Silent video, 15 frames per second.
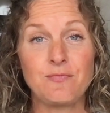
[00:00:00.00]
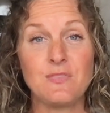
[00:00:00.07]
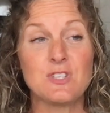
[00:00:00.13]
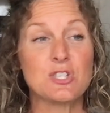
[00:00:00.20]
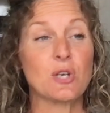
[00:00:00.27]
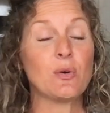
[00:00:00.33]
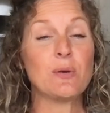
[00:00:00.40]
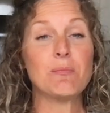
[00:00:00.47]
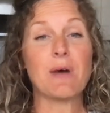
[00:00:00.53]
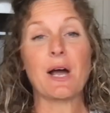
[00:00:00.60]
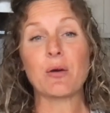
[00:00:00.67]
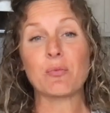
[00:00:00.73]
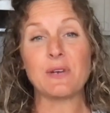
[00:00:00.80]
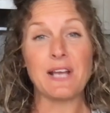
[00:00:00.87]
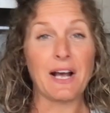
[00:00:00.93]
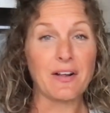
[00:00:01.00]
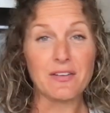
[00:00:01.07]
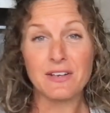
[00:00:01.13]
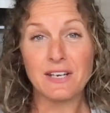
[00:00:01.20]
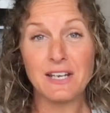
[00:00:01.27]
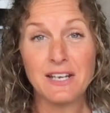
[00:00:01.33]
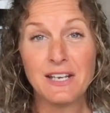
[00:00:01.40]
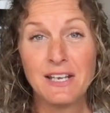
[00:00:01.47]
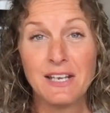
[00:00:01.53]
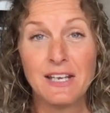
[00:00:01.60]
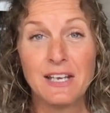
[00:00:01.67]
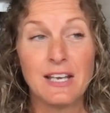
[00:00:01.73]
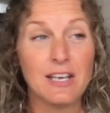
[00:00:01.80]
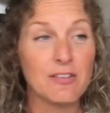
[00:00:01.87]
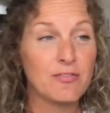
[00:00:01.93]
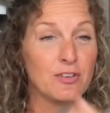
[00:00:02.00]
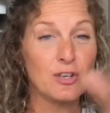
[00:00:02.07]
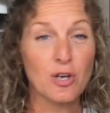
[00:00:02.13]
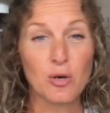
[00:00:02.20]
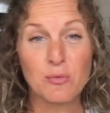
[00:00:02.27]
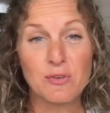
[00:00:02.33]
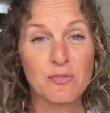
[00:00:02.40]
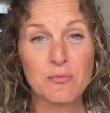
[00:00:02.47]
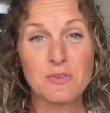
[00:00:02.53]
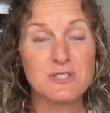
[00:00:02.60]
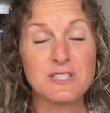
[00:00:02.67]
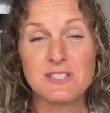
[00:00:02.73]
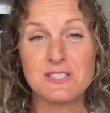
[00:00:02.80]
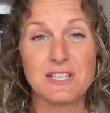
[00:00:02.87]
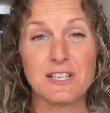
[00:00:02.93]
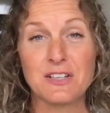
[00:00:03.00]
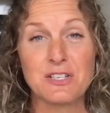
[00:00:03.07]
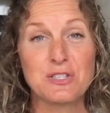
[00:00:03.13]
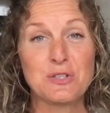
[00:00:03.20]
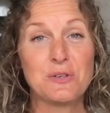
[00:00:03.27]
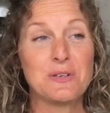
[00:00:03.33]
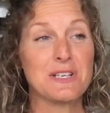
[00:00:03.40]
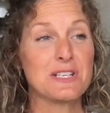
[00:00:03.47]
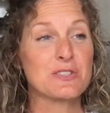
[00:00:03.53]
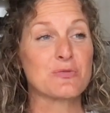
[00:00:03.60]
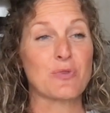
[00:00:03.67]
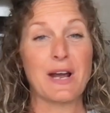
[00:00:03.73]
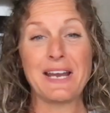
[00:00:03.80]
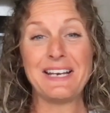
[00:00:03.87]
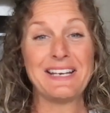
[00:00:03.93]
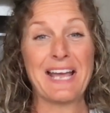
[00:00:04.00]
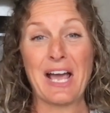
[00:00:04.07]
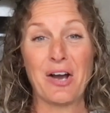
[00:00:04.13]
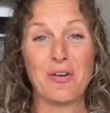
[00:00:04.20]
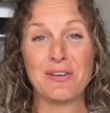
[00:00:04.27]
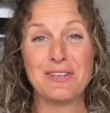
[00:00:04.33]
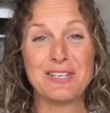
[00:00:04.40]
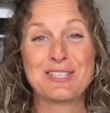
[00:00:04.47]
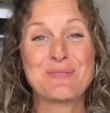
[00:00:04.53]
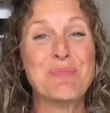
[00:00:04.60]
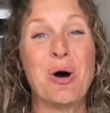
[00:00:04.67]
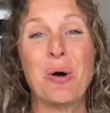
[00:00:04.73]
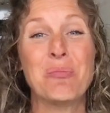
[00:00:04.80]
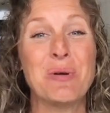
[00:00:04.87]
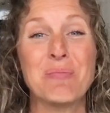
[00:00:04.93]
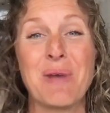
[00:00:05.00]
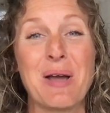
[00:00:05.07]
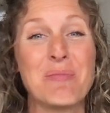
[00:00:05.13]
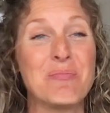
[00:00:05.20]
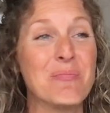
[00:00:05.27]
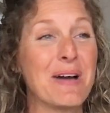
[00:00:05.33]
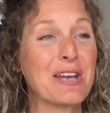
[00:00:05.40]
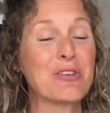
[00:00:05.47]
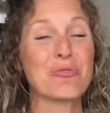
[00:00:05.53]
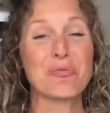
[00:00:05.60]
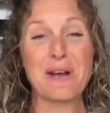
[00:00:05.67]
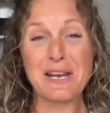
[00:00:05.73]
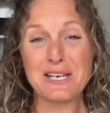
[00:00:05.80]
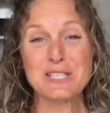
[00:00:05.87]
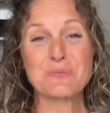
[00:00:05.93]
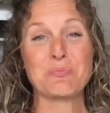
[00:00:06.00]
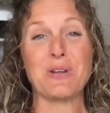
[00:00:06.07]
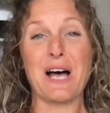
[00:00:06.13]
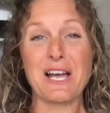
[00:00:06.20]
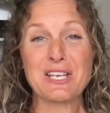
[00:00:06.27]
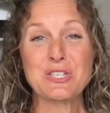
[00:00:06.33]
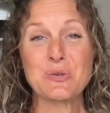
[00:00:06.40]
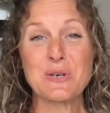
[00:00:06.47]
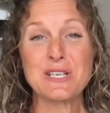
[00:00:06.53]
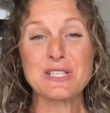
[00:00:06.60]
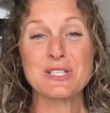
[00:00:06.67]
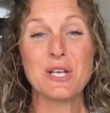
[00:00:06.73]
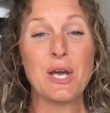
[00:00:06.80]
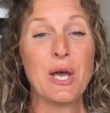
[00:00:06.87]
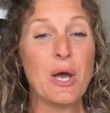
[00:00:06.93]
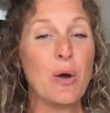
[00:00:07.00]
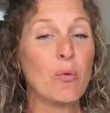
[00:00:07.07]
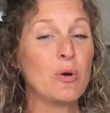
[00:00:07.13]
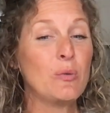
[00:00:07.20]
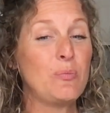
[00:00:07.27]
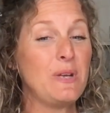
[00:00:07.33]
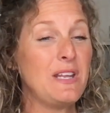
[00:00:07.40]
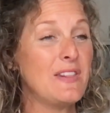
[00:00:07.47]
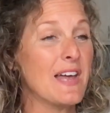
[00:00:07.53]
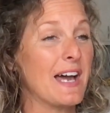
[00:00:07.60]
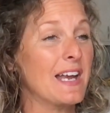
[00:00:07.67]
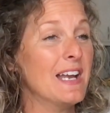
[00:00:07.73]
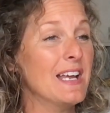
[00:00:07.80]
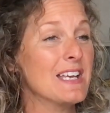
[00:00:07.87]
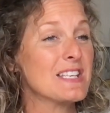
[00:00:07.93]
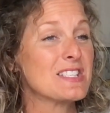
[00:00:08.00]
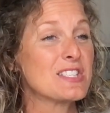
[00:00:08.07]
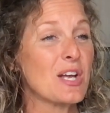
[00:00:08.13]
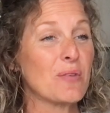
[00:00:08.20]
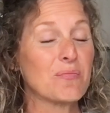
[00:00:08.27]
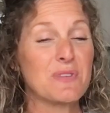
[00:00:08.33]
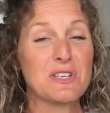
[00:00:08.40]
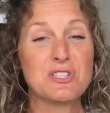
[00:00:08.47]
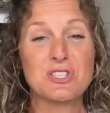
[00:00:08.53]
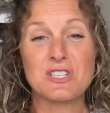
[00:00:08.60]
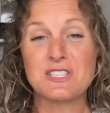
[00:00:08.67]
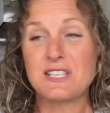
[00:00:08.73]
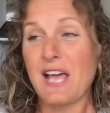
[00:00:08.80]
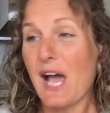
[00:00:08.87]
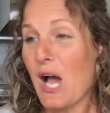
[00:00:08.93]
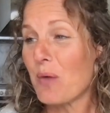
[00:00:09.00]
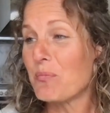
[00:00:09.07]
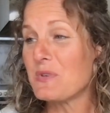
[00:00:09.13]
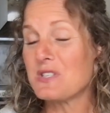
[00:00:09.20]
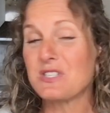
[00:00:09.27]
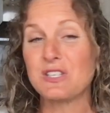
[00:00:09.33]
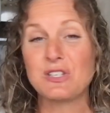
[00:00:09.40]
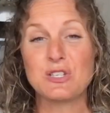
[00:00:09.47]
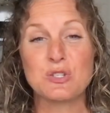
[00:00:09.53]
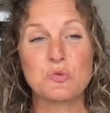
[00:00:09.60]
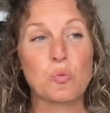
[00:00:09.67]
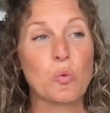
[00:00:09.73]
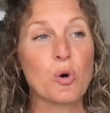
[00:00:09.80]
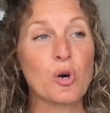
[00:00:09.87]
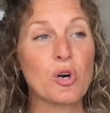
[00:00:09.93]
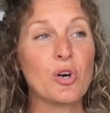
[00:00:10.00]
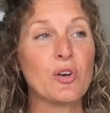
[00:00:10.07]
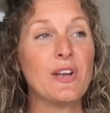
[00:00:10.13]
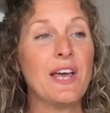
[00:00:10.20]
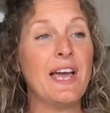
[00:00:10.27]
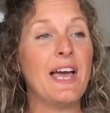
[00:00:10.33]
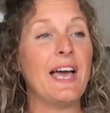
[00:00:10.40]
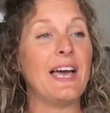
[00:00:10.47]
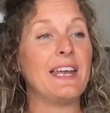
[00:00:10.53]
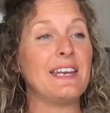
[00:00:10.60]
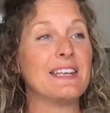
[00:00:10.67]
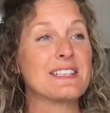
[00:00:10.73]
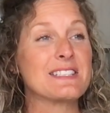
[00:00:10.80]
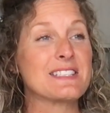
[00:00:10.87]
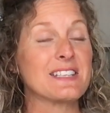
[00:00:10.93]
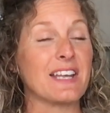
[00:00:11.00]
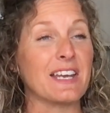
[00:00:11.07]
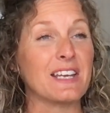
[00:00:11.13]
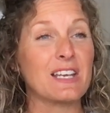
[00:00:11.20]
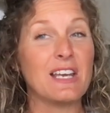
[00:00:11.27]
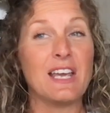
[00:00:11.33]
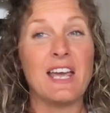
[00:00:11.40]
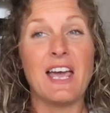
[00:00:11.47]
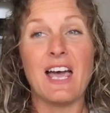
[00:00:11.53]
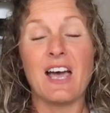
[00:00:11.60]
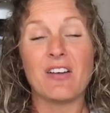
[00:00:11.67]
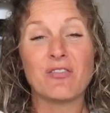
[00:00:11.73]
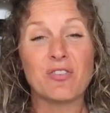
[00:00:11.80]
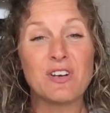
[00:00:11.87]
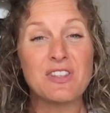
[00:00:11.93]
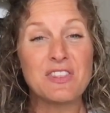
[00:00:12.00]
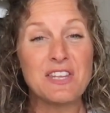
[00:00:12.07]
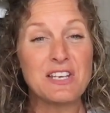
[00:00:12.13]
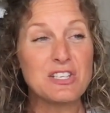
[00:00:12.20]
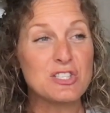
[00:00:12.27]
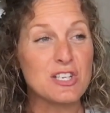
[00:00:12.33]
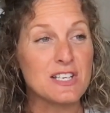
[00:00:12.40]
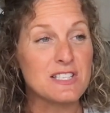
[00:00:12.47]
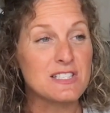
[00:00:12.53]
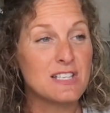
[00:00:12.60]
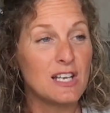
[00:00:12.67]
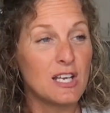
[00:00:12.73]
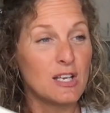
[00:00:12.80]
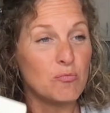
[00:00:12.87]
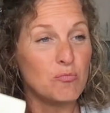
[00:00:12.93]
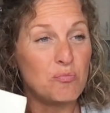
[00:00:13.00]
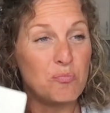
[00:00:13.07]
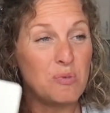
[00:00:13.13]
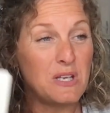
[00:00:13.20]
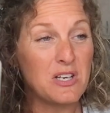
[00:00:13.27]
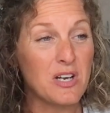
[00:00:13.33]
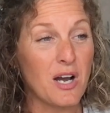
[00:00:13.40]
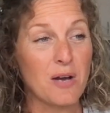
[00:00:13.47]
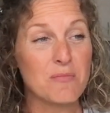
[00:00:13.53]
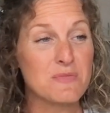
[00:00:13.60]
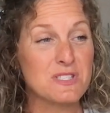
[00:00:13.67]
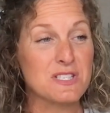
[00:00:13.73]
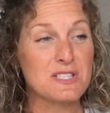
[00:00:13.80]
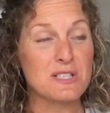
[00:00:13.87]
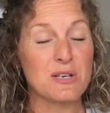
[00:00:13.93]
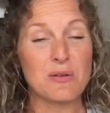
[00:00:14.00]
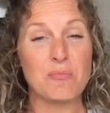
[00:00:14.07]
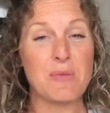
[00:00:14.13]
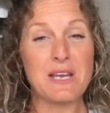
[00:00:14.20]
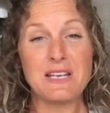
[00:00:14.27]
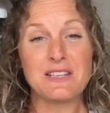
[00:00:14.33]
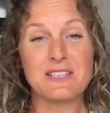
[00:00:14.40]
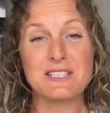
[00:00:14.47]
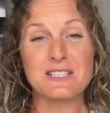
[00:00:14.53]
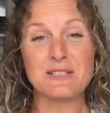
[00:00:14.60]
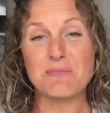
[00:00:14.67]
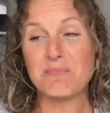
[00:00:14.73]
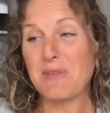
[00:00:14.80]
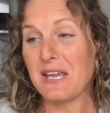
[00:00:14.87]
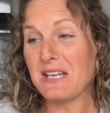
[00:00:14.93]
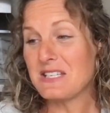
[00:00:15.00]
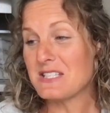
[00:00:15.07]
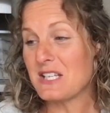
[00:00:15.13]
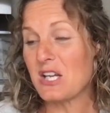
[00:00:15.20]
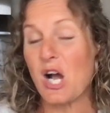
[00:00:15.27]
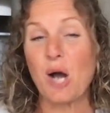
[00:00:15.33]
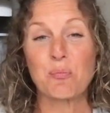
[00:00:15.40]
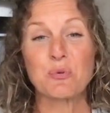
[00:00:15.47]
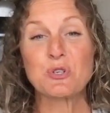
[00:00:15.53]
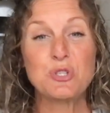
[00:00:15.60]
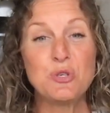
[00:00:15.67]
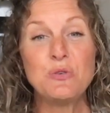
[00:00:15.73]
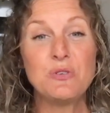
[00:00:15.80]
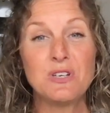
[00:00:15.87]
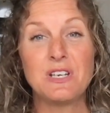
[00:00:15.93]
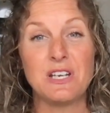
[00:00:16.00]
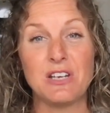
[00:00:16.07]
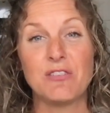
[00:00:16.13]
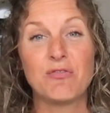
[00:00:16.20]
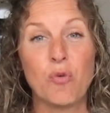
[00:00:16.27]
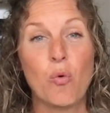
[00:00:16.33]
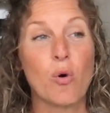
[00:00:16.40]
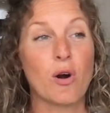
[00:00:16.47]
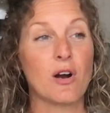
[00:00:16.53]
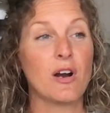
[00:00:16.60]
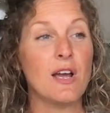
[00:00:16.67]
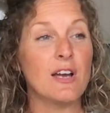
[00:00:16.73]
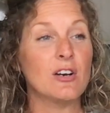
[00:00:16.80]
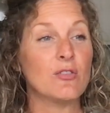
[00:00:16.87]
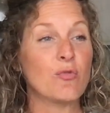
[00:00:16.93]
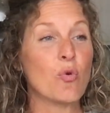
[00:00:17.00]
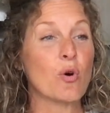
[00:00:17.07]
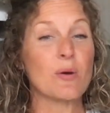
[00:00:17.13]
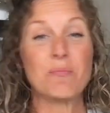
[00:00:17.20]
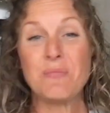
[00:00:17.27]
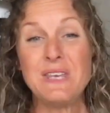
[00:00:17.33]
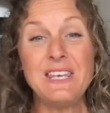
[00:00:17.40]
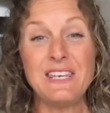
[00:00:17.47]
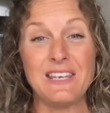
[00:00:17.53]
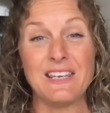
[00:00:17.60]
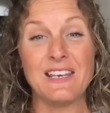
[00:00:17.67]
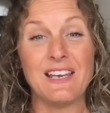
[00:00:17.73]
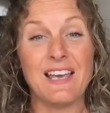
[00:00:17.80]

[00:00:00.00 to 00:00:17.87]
So in my reality, if you know me from the daily tune-ins, right now in this moment, my greatest plot twist would be that something just happens in this world and it's like everything just becomes this amazing opportunity for me.